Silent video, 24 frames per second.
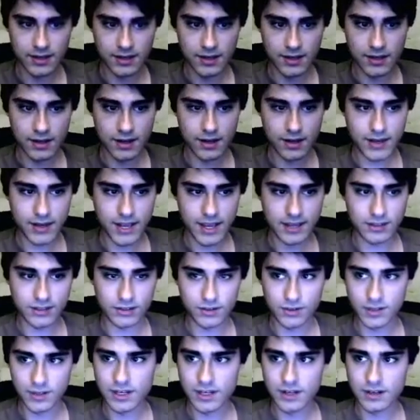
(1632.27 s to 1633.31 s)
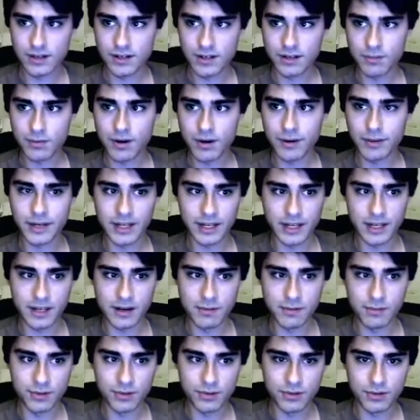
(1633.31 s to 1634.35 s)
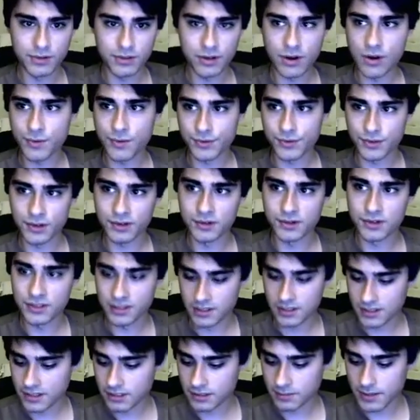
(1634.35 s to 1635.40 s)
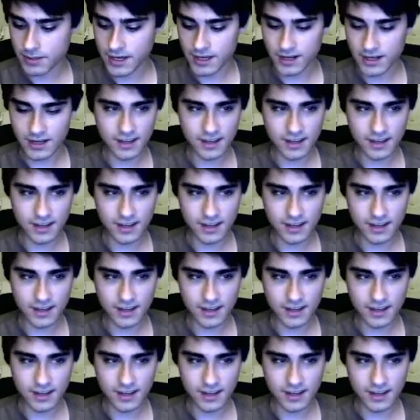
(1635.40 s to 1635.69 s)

Okay, so here you're probably going to get a boost, so almost always anticipate it.